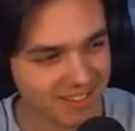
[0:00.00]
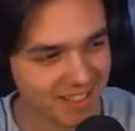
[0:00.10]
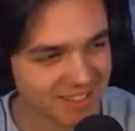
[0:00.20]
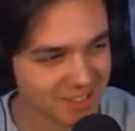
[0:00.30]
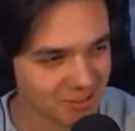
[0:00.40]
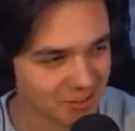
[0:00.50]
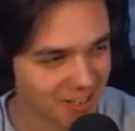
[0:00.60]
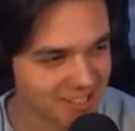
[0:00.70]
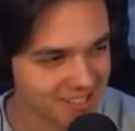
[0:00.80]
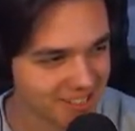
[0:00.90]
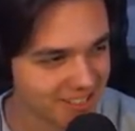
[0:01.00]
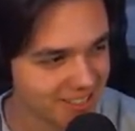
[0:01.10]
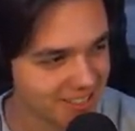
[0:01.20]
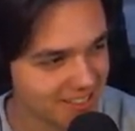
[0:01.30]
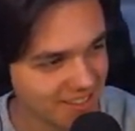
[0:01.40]
That's crazy.
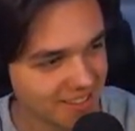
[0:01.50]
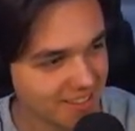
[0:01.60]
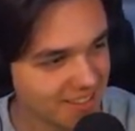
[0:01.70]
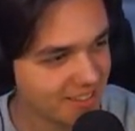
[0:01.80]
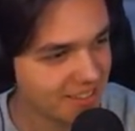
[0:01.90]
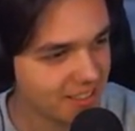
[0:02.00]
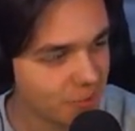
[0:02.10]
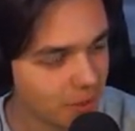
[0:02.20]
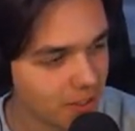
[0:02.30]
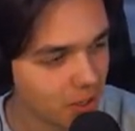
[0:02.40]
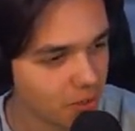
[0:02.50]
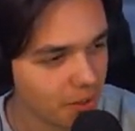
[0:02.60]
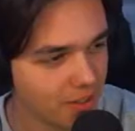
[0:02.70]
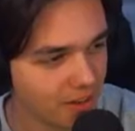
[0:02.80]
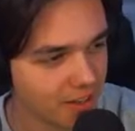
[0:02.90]
If you make it all the
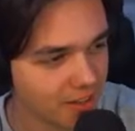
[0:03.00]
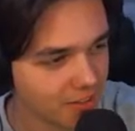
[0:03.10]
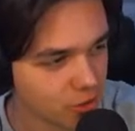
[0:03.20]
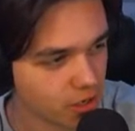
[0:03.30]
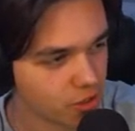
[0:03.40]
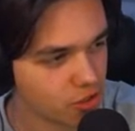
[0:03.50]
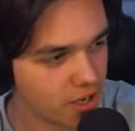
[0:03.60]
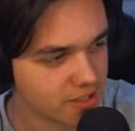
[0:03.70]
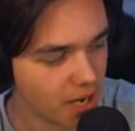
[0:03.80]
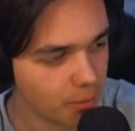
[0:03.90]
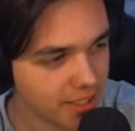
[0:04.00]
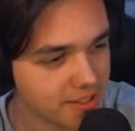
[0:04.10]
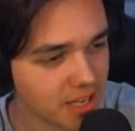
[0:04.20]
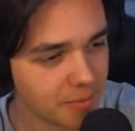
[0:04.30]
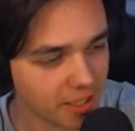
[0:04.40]
way to the end to get the treasure chest, I will eat
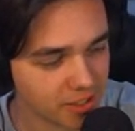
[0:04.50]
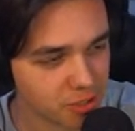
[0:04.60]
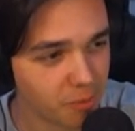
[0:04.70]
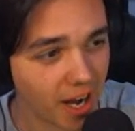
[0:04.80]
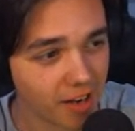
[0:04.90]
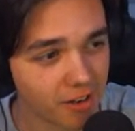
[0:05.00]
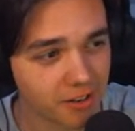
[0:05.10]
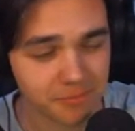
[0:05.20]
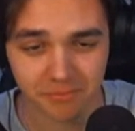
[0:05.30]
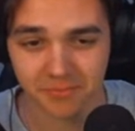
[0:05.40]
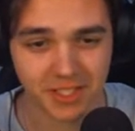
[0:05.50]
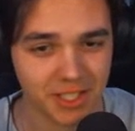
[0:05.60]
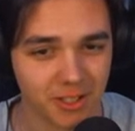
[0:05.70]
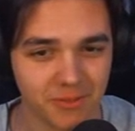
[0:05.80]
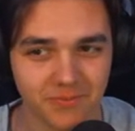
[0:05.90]
something expired.
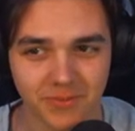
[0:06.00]
Deal.